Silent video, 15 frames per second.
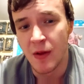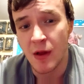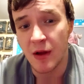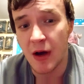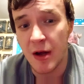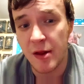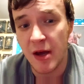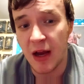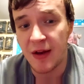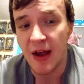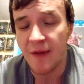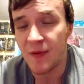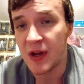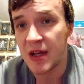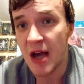I say
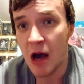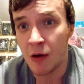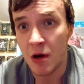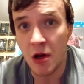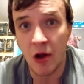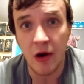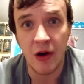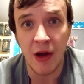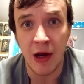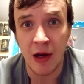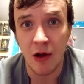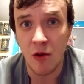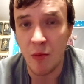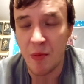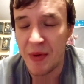definitely down the line
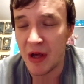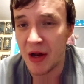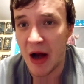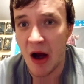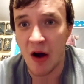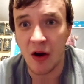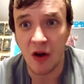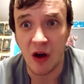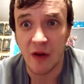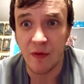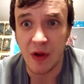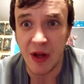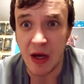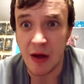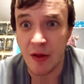there'll be an archive
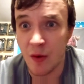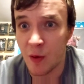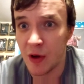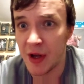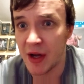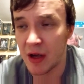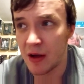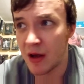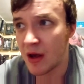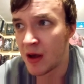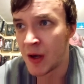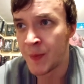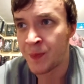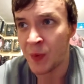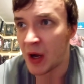release or like a
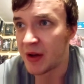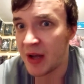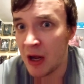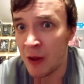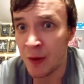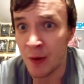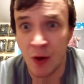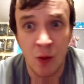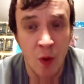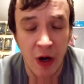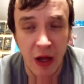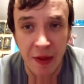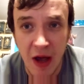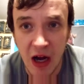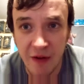10th or
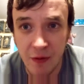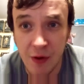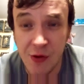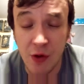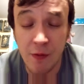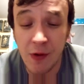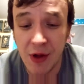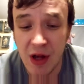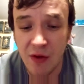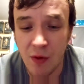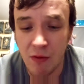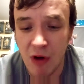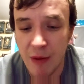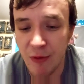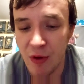20th anniversary release for
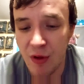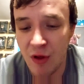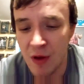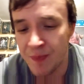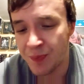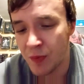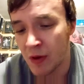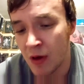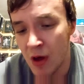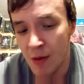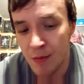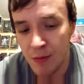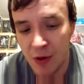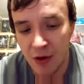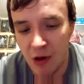Rebels.
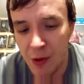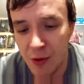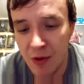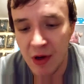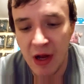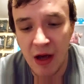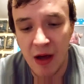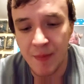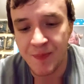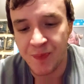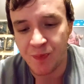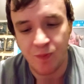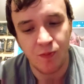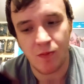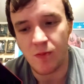But other than that,
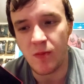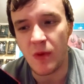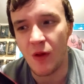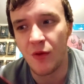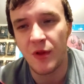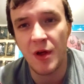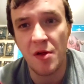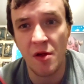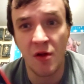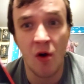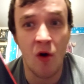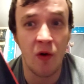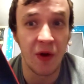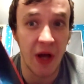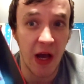this is the
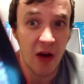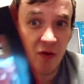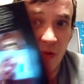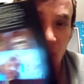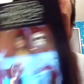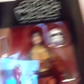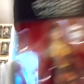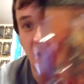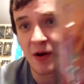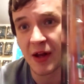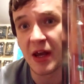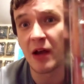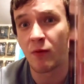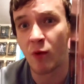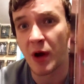only Ezra figure to
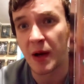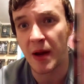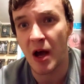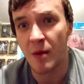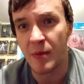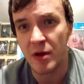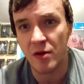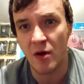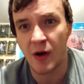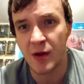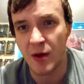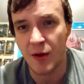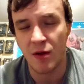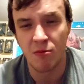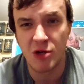get right now, besides
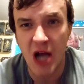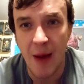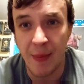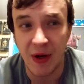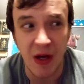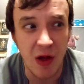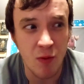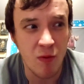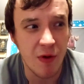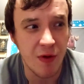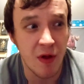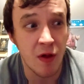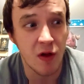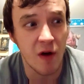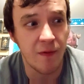like some Japanese ones
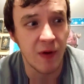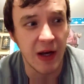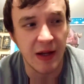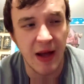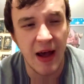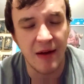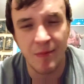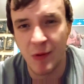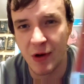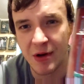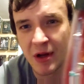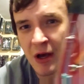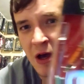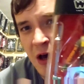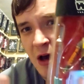and stuff like that. But
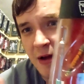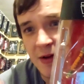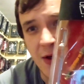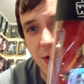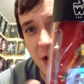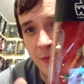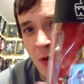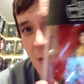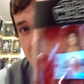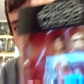this is the most